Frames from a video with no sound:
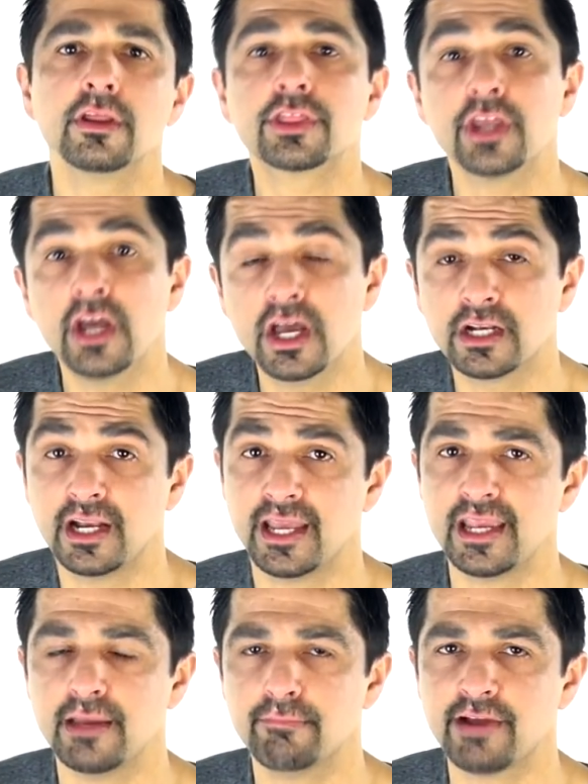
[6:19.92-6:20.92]

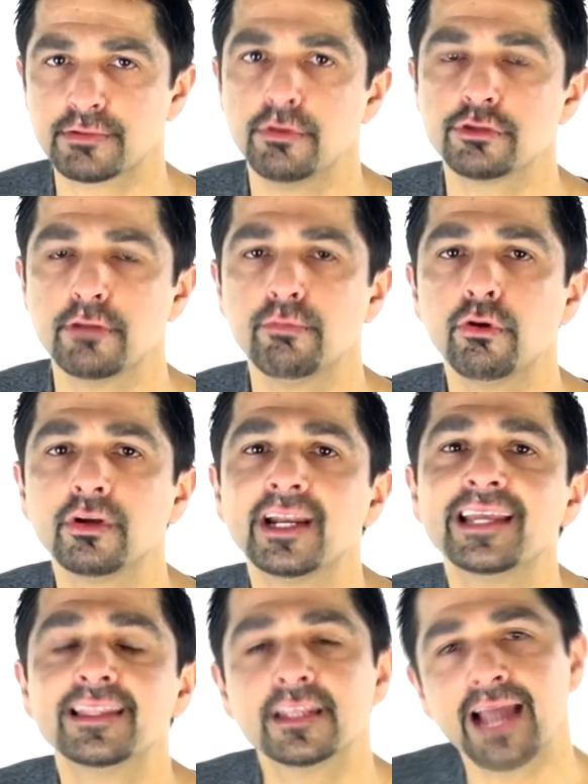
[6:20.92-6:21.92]
Thirdly, and perhaps most
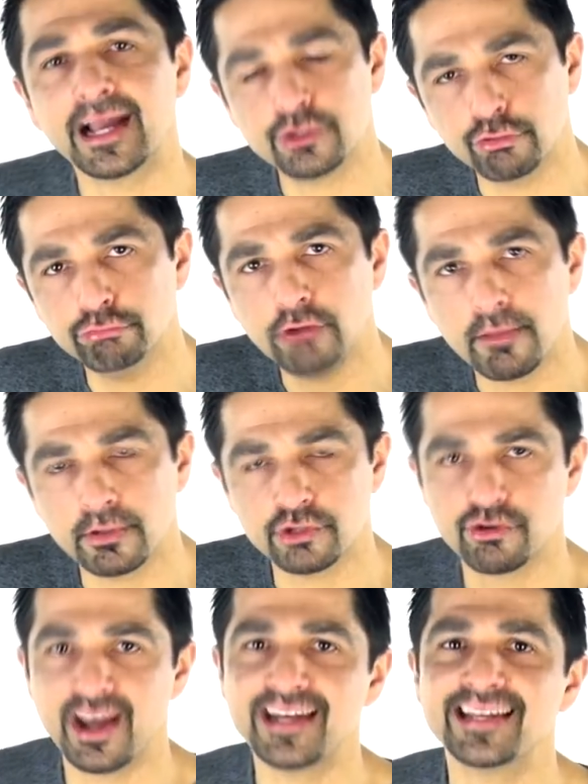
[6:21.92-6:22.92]
importantly, the actual rubber
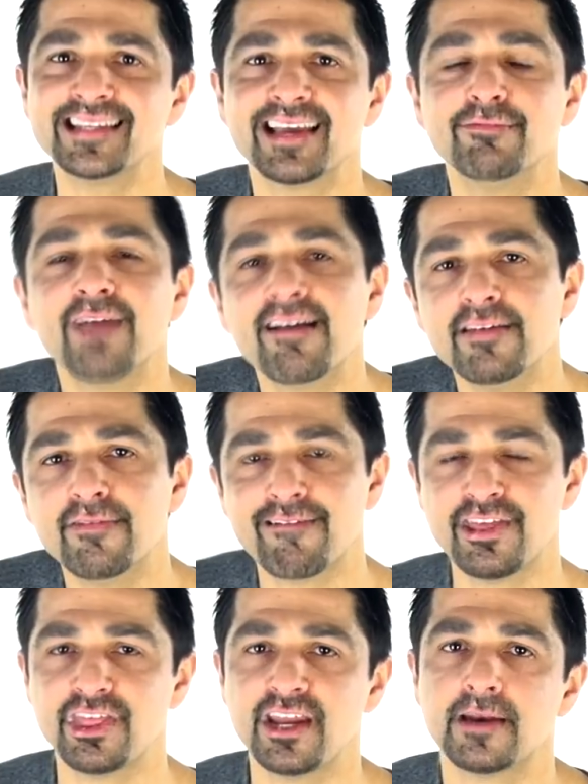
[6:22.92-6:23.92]
tread is very,
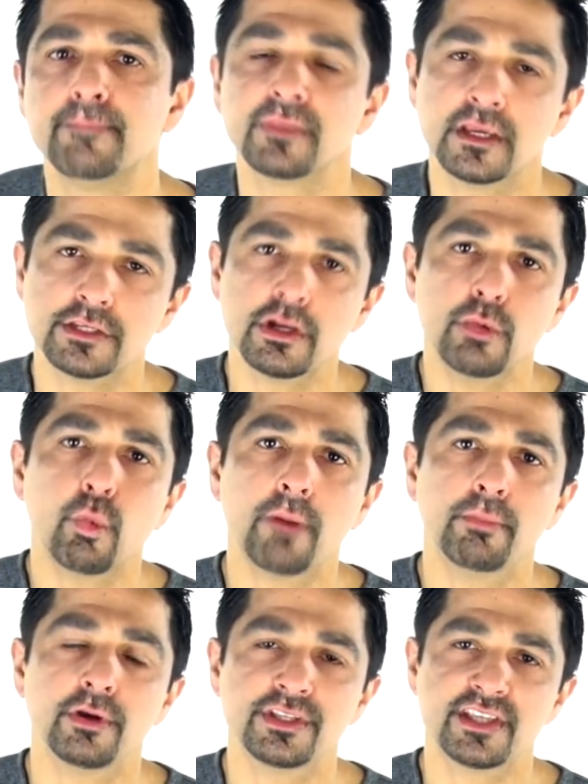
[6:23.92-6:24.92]
very thin. It's only
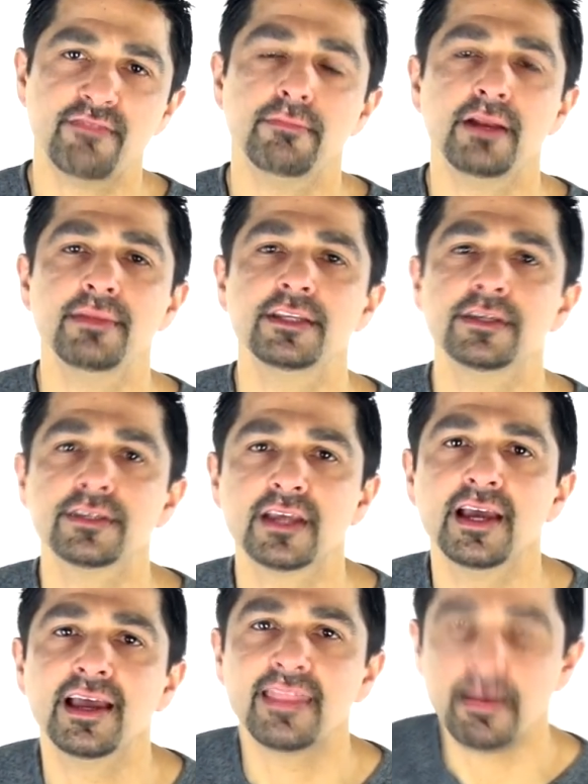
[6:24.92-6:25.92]
1.7 millimeters.
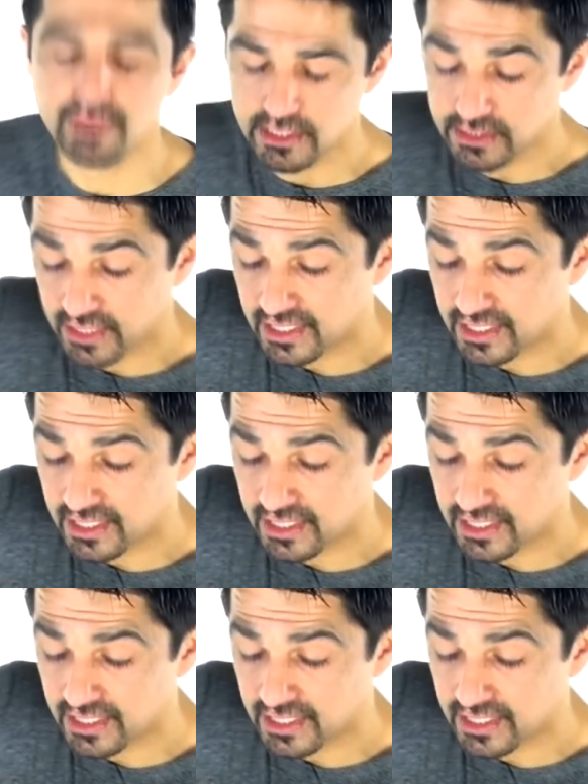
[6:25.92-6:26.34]
That means